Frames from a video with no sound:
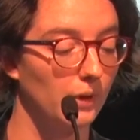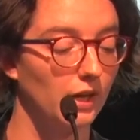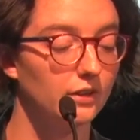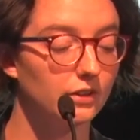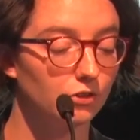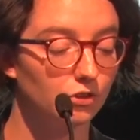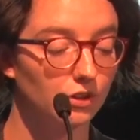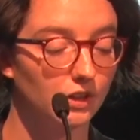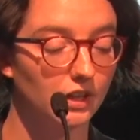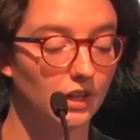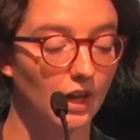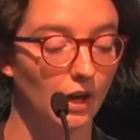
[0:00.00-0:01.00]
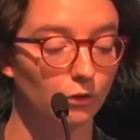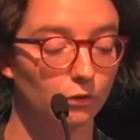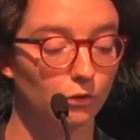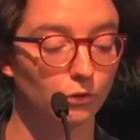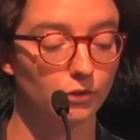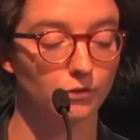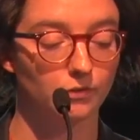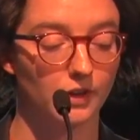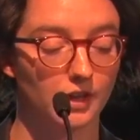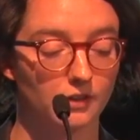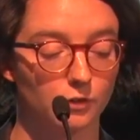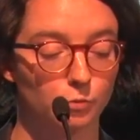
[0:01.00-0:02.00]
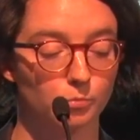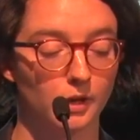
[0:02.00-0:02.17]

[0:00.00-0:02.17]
Additionally, households face